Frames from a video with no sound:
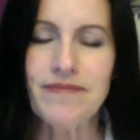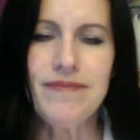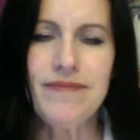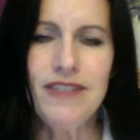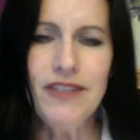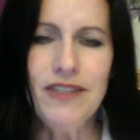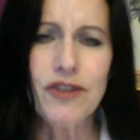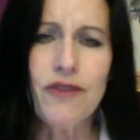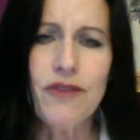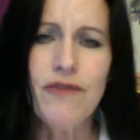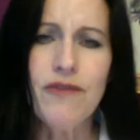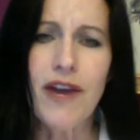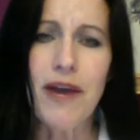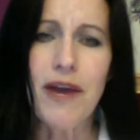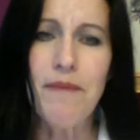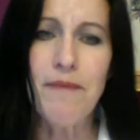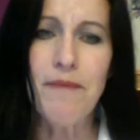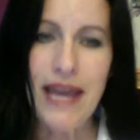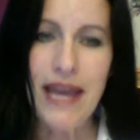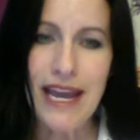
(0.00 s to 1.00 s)
So you've
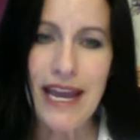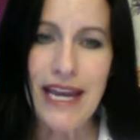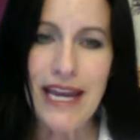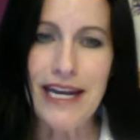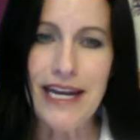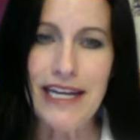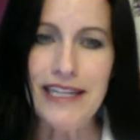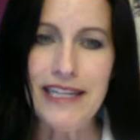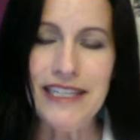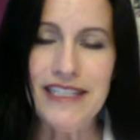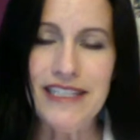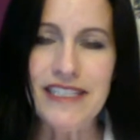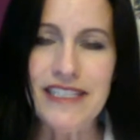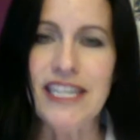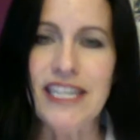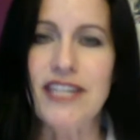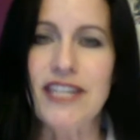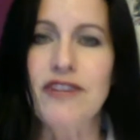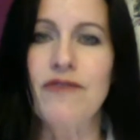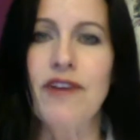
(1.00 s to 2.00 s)
got pain island
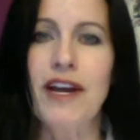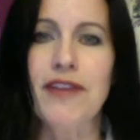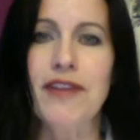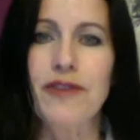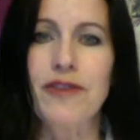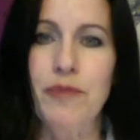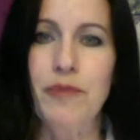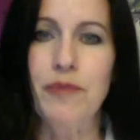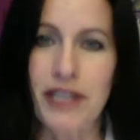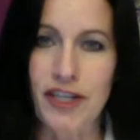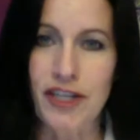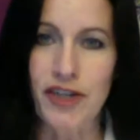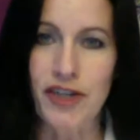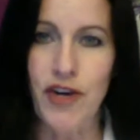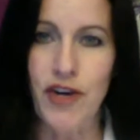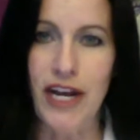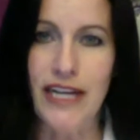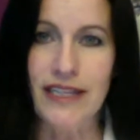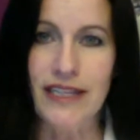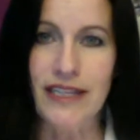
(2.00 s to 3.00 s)
and you've got the
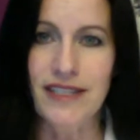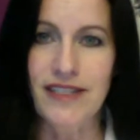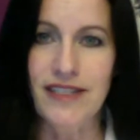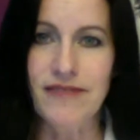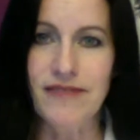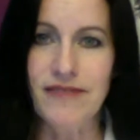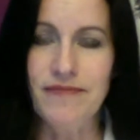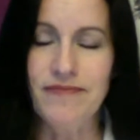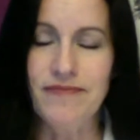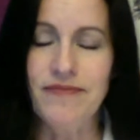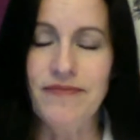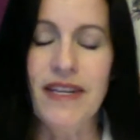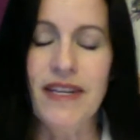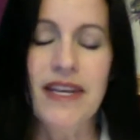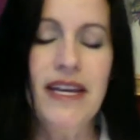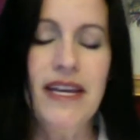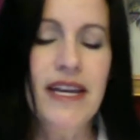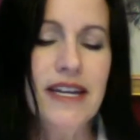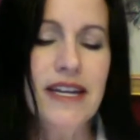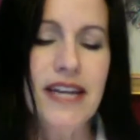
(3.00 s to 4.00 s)
pleasure island.
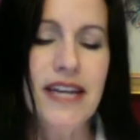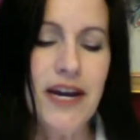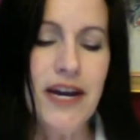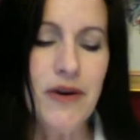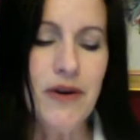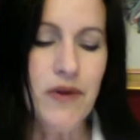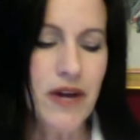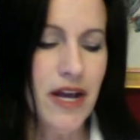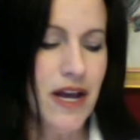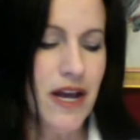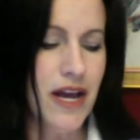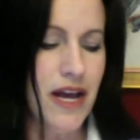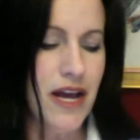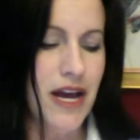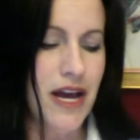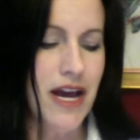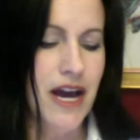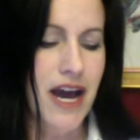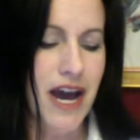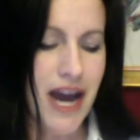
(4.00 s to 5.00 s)
Now,
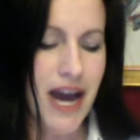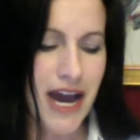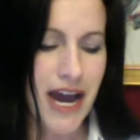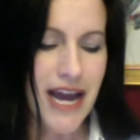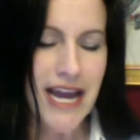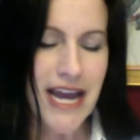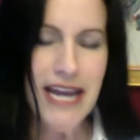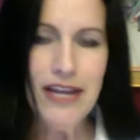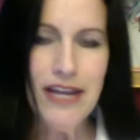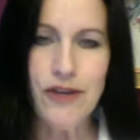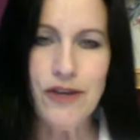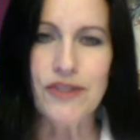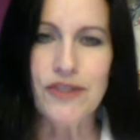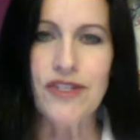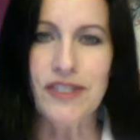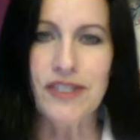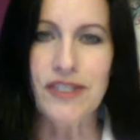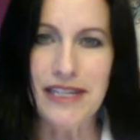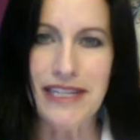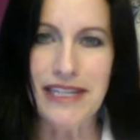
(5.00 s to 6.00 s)
I
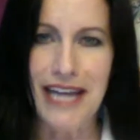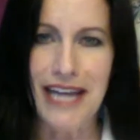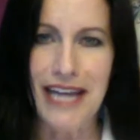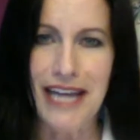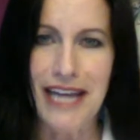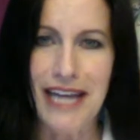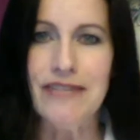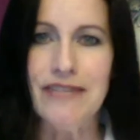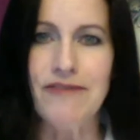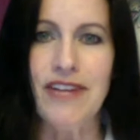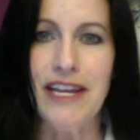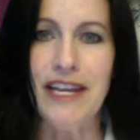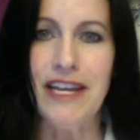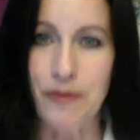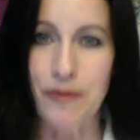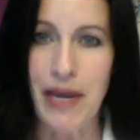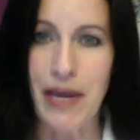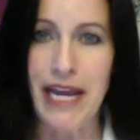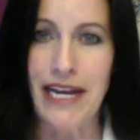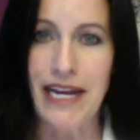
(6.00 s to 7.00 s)
lived at
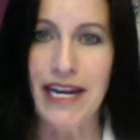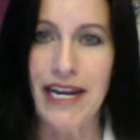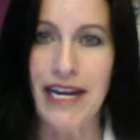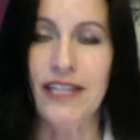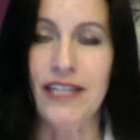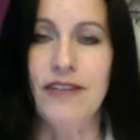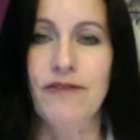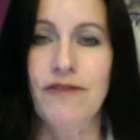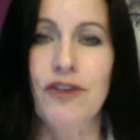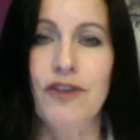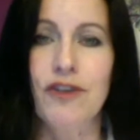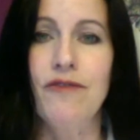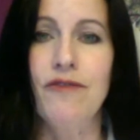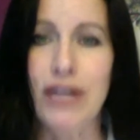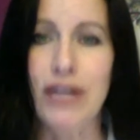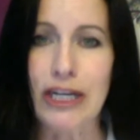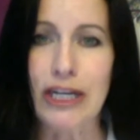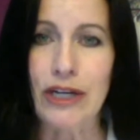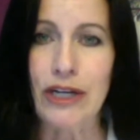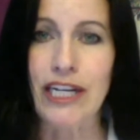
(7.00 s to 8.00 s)
the Pain Island for a
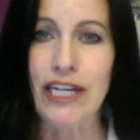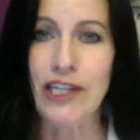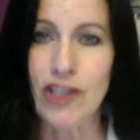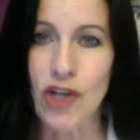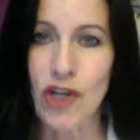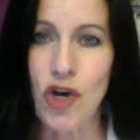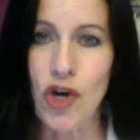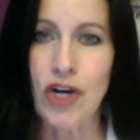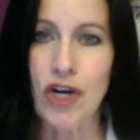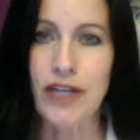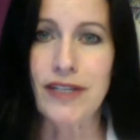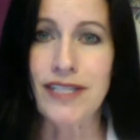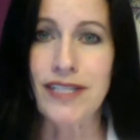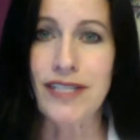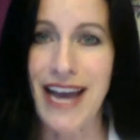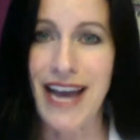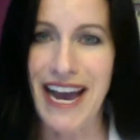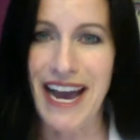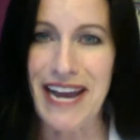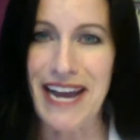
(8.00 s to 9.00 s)
very long
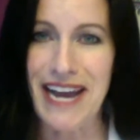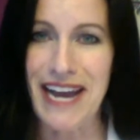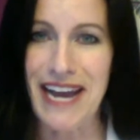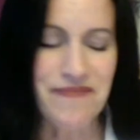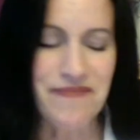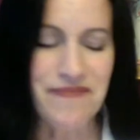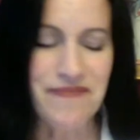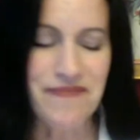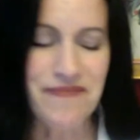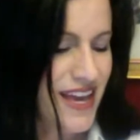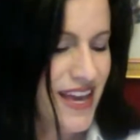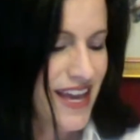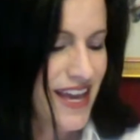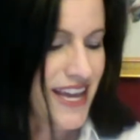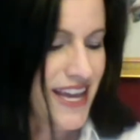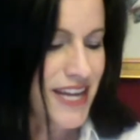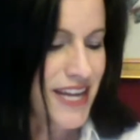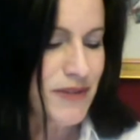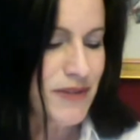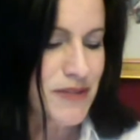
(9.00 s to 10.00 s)
time.
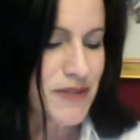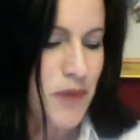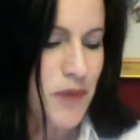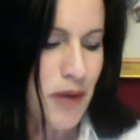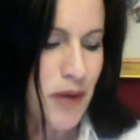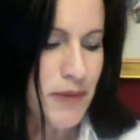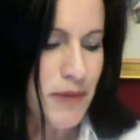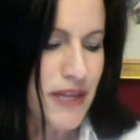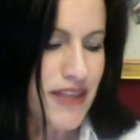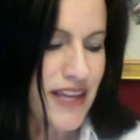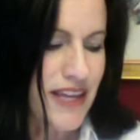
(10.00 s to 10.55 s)
And it was probably